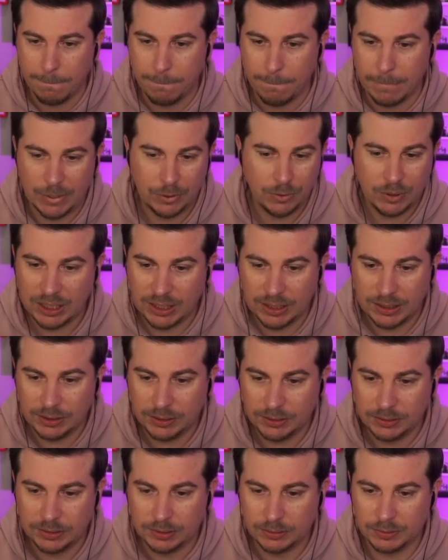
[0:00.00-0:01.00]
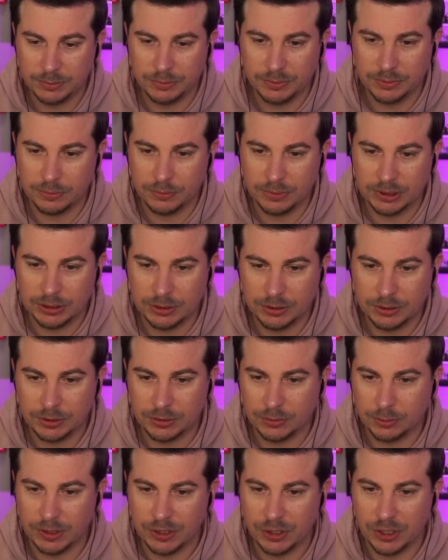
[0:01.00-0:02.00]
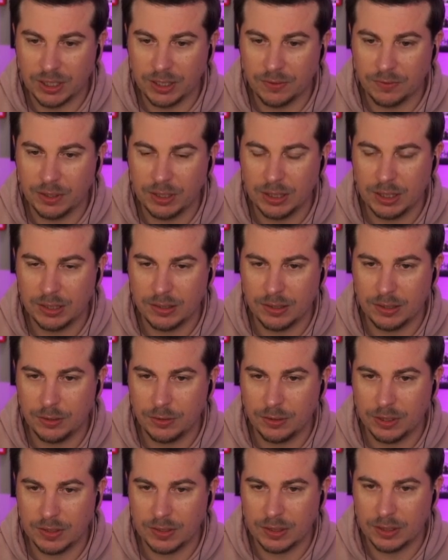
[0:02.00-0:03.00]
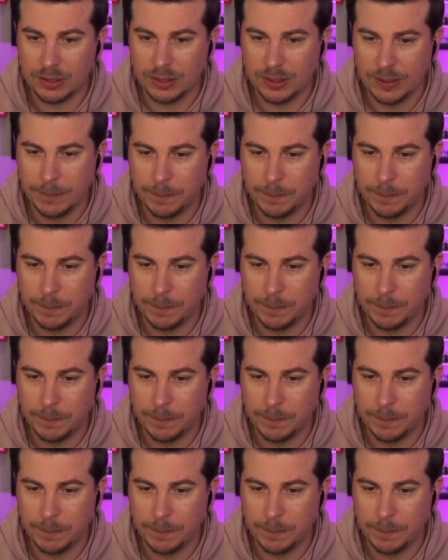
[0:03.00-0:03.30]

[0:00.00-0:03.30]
Okay, I mean, we can just switch Eevee. That's interesting.